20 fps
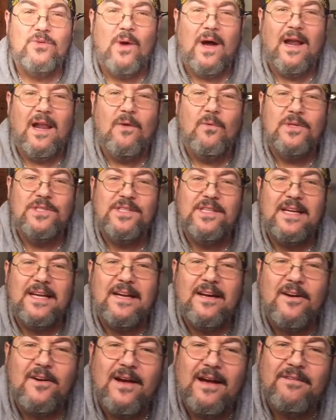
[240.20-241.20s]
while I was
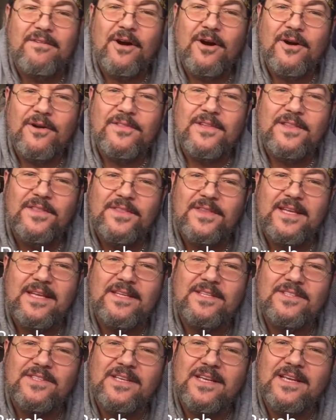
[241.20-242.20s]
there. I've heard that
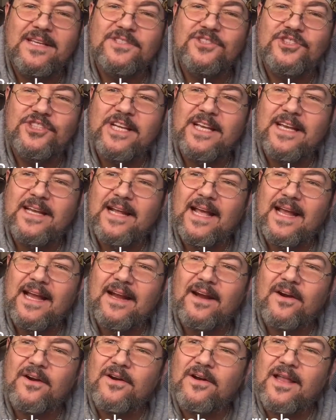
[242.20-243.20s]
these things shed
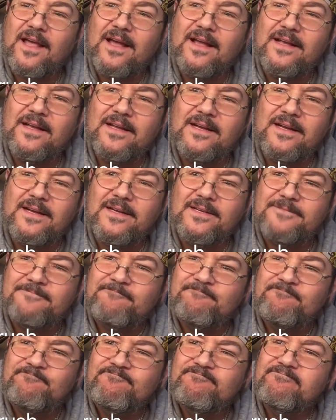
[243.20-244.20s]
hair like a
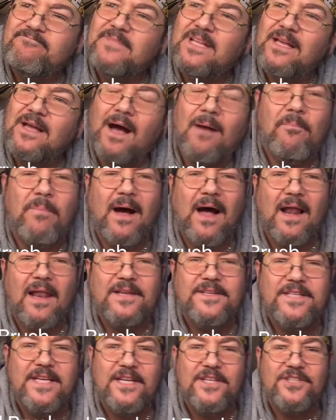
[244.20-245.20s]

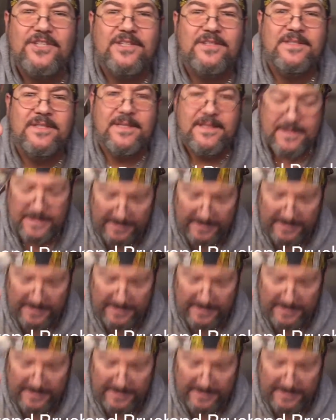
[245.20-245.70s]
politician